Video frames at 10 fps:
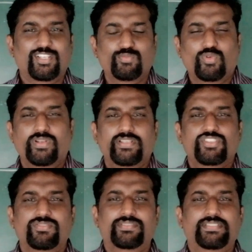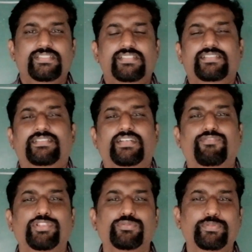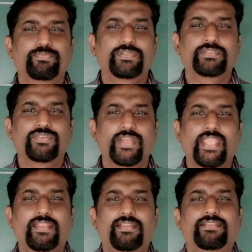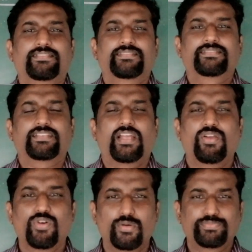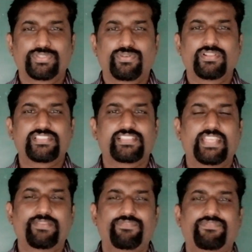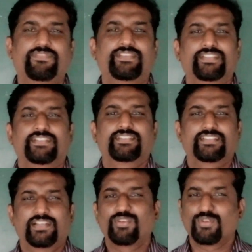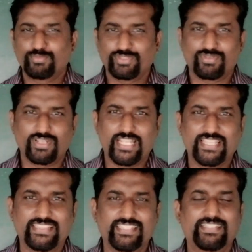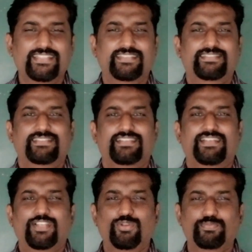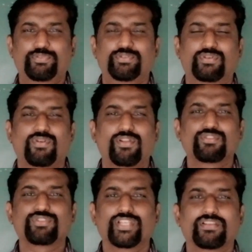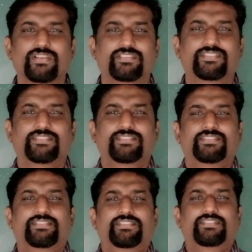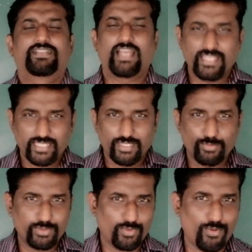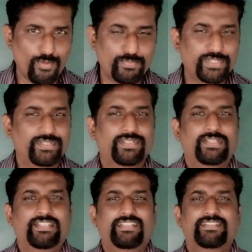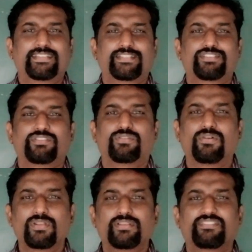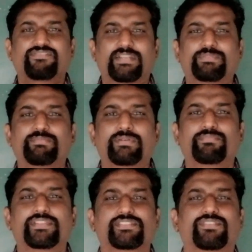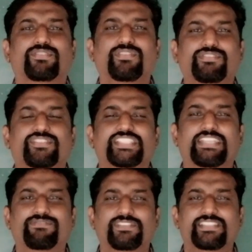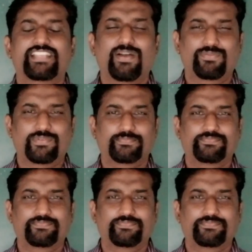Good morning students, how are you people doing? I hope you're all safe, I hope you're all healthy, I hope you're all doing good and I even hope that you're all your family members are also safe and sound.